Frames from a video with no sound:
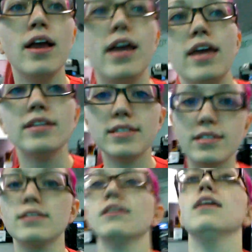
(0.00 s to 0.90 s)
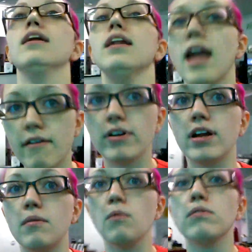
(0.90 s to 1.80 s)
It's never
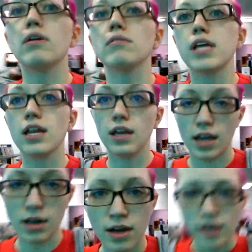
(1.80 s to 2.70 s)
gonna, oh, there was lightning again.